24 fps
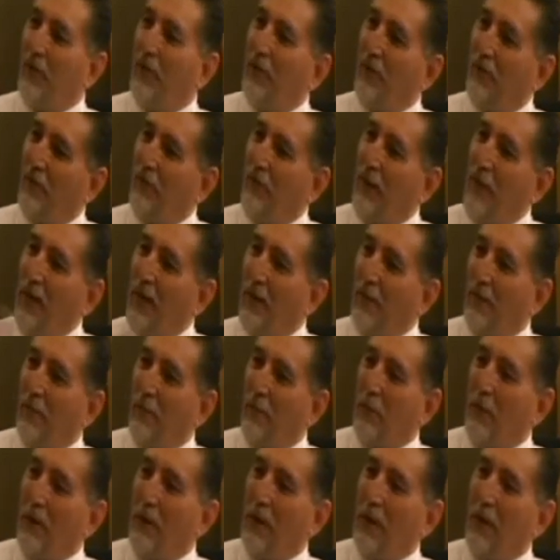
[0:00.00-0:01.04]
took faith to
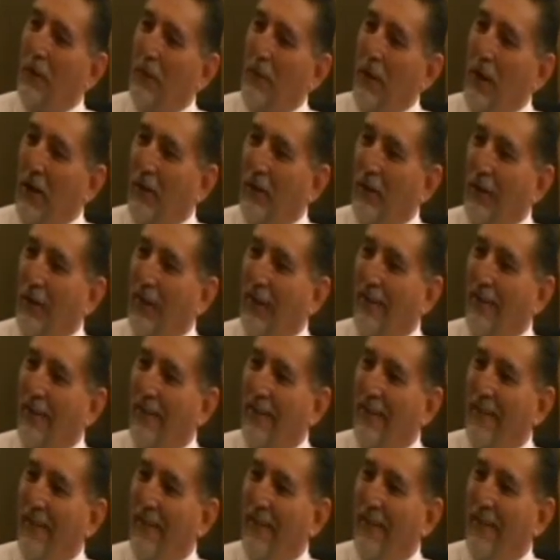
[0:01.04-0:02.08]
bring it about, did it?
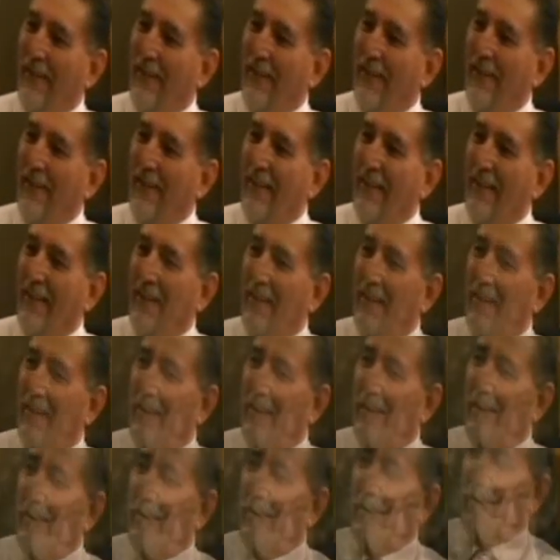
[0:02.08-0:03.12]
Certainly did.
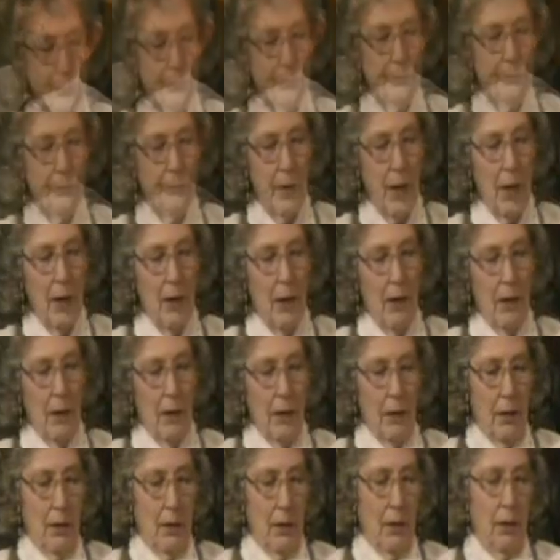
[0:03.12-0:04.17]

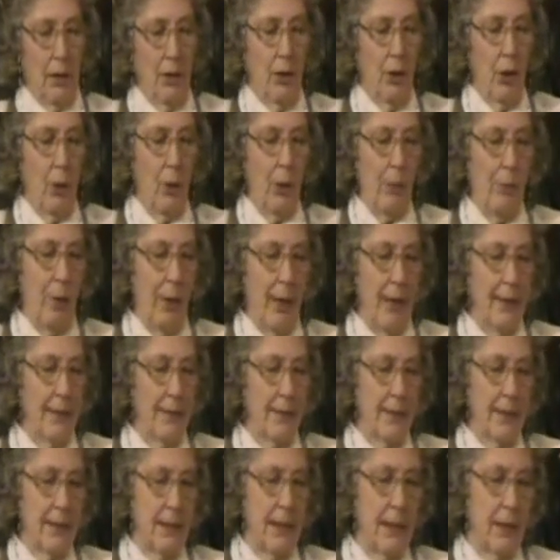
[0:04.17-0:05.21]
Hallelujah. You know, we plant
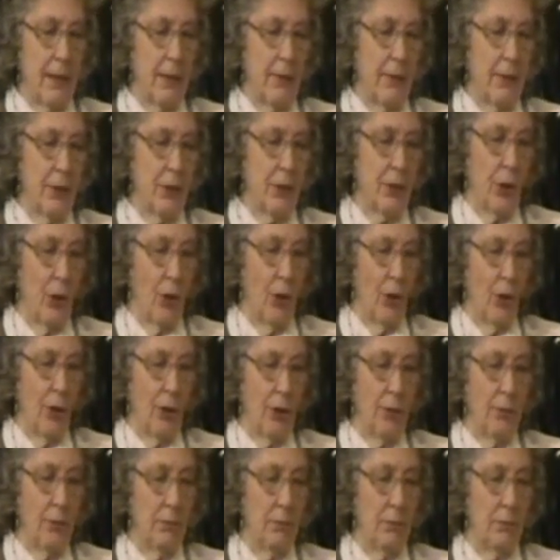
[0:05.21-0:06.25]
seed in the soil.
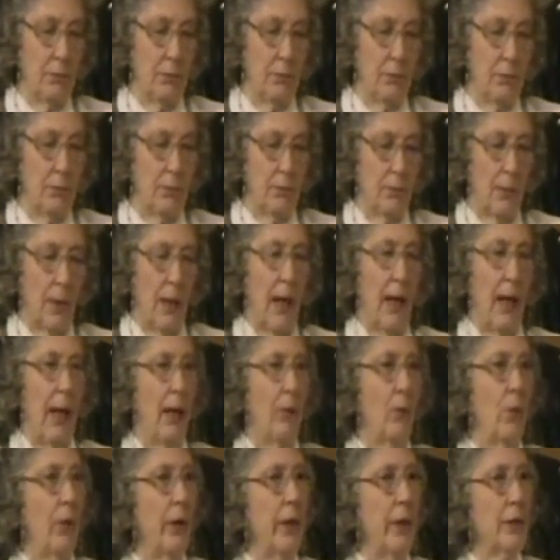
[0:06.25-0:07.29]
Amen.
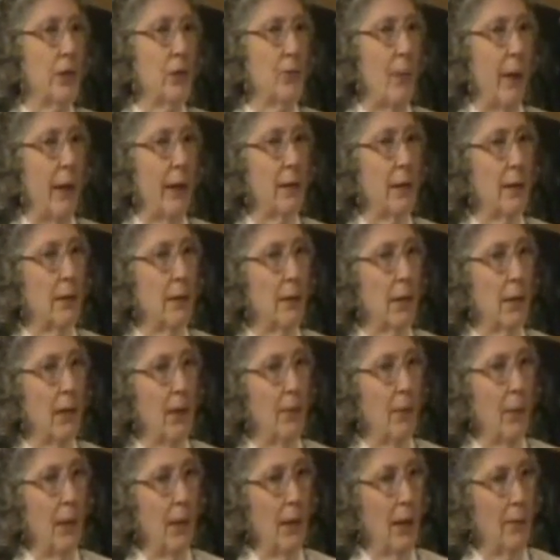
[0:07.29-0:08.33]
And we expect it to come
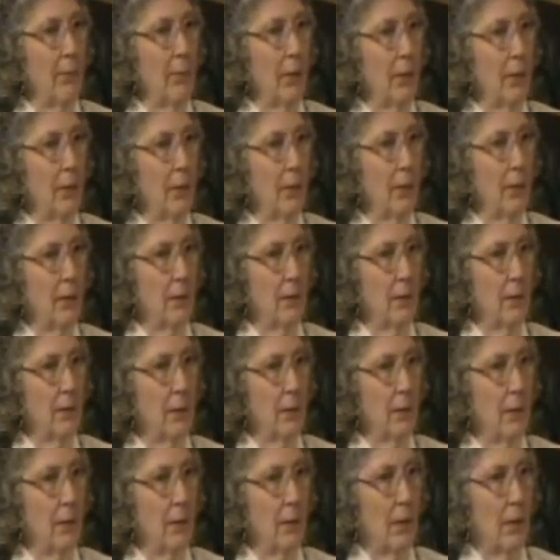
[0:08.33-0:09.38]
up.
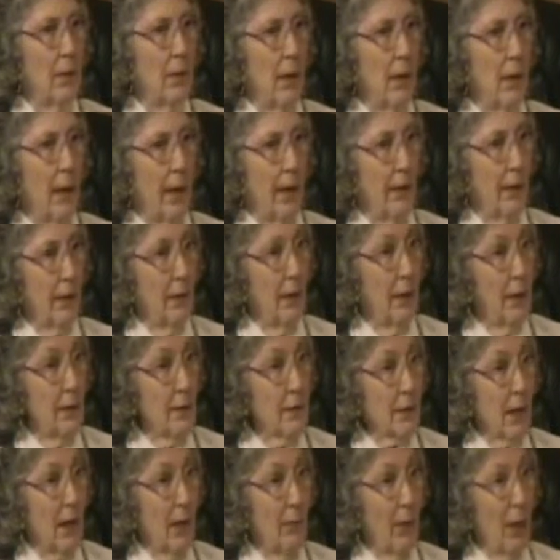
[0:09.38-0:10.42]
And it does
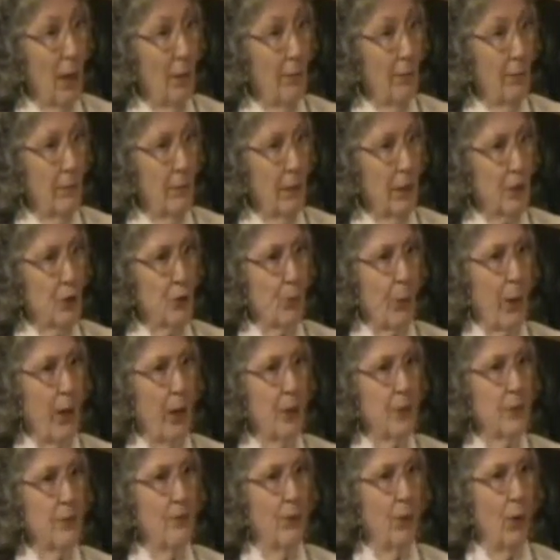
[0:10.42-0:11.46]
come up. It
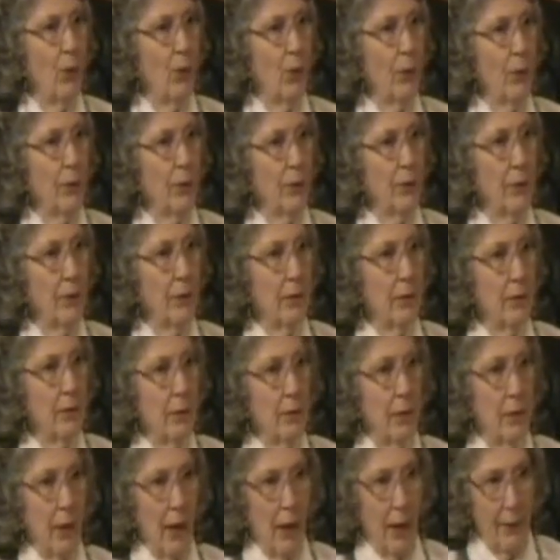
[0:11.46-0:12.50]
sprouts forth.
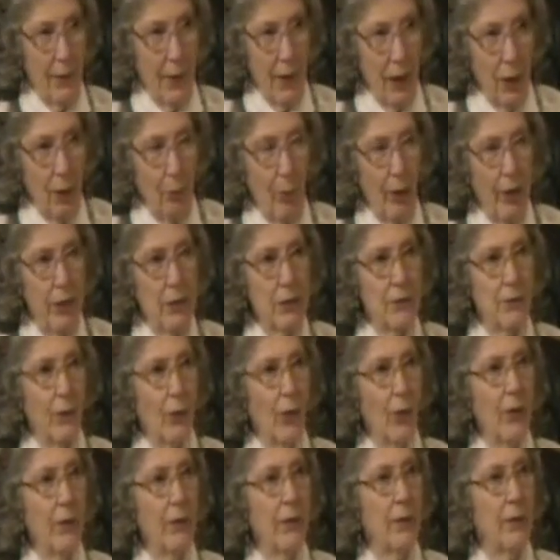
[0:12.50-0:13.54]
And then it brings
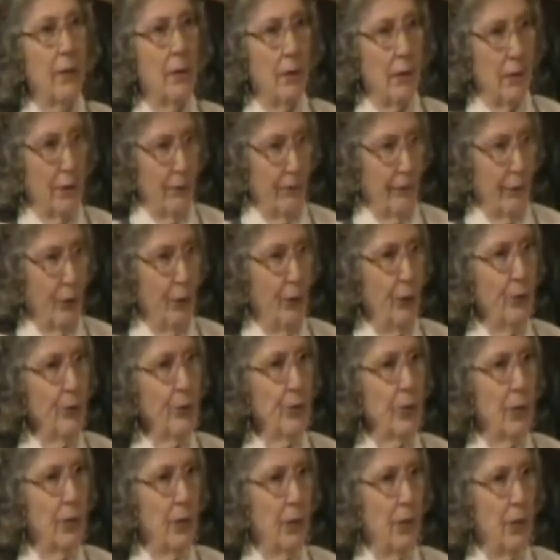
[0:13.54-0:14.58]
forth the fruit.
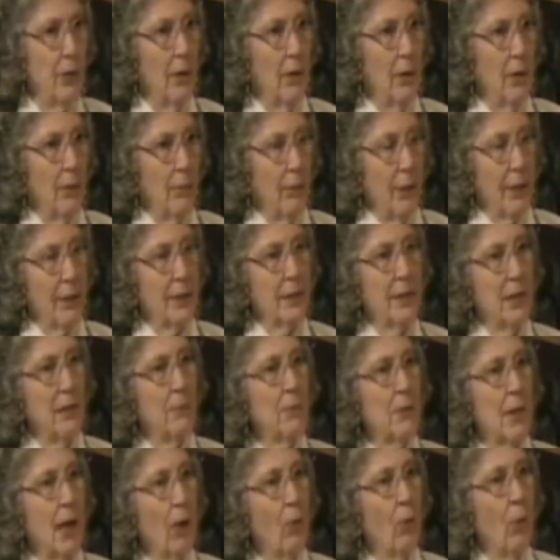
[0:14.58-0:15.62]
But it seems
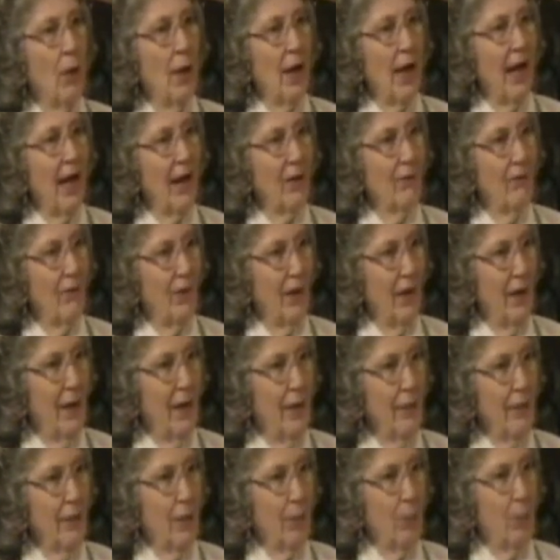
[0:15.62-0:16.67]
like we lack
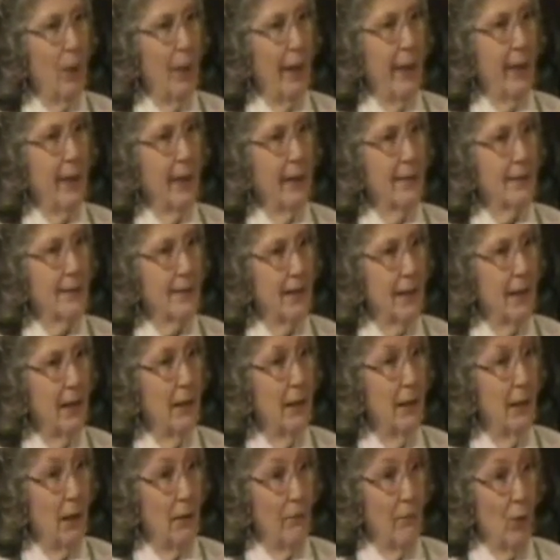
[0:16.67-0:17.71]
faith in planting the
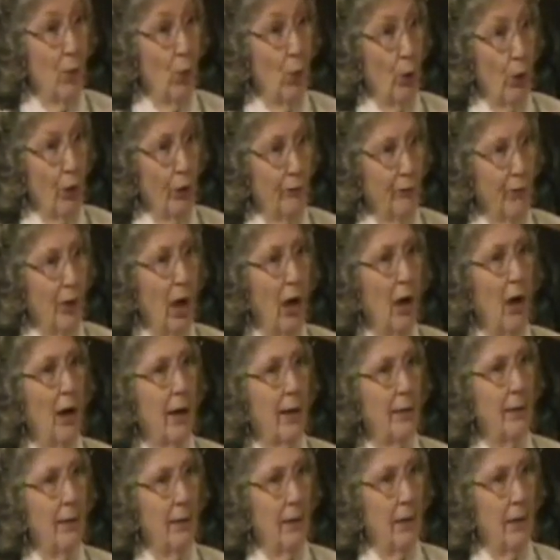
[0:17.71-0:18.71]
seed of the Word of God